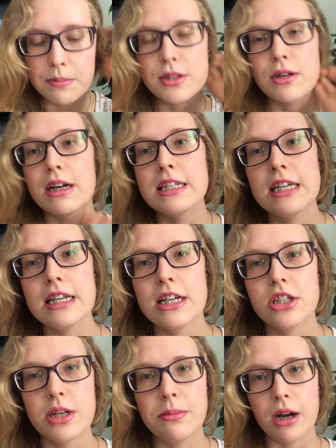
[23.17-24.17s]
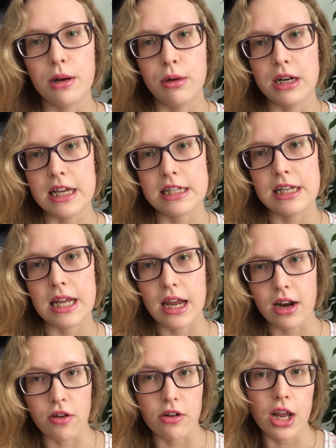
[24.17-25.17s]
So I did actually buy one yesterday
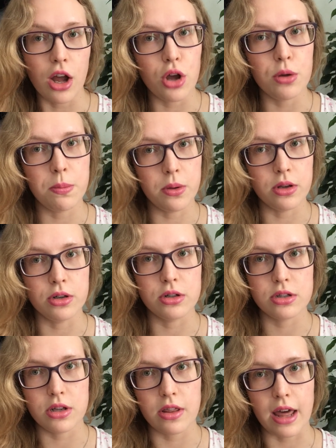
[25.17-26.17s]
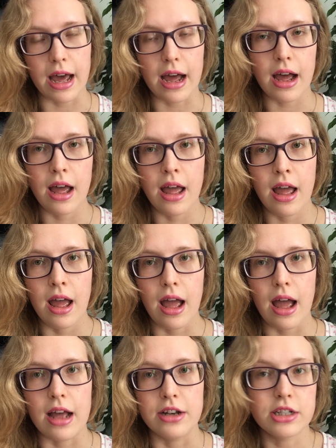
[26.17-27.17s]
and I really opened that.
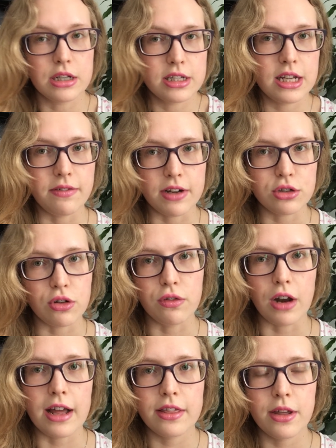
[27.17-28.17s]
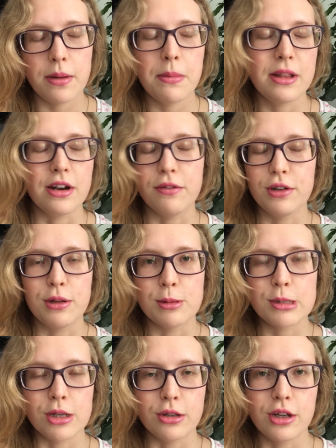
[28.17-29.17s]
And just to see if I sort of liked them. And then I thought they
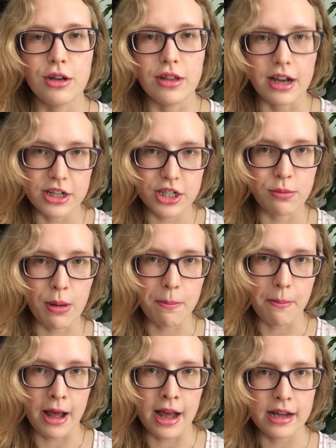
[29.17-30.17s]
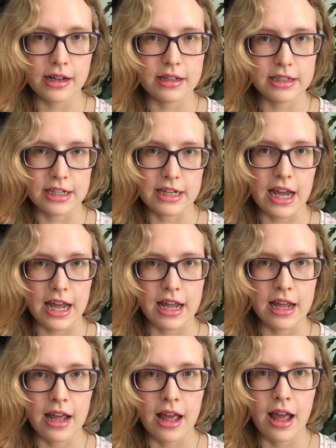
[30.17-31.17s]
were so cute that I actually went back
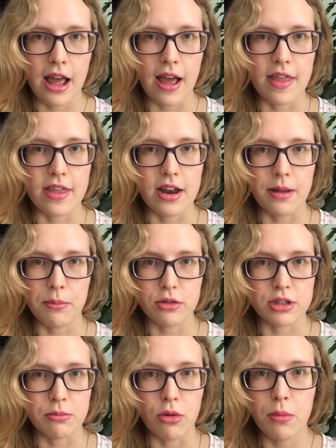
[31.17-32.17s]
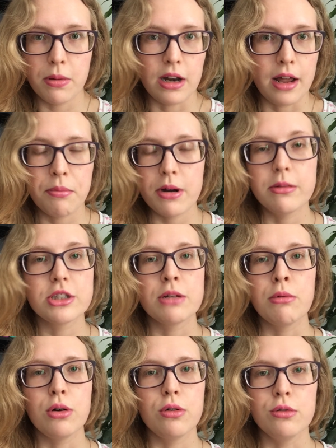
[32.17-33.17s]
today and then I bought some more. But like pretty much
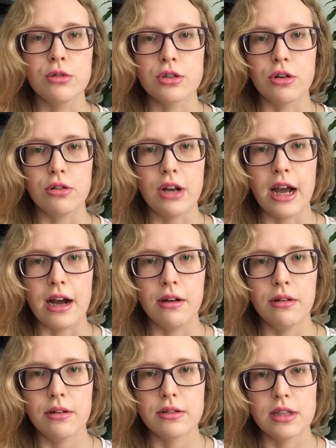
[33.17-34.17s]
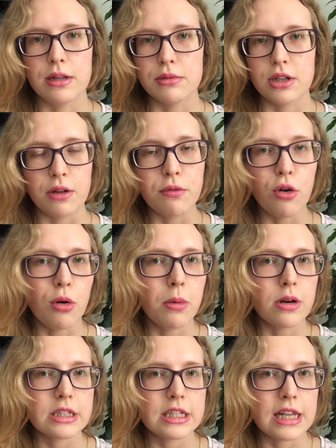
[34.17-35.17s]
they were all sold out and there was only four
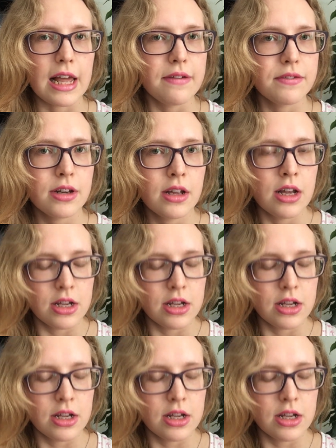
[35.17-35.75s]
boxes left.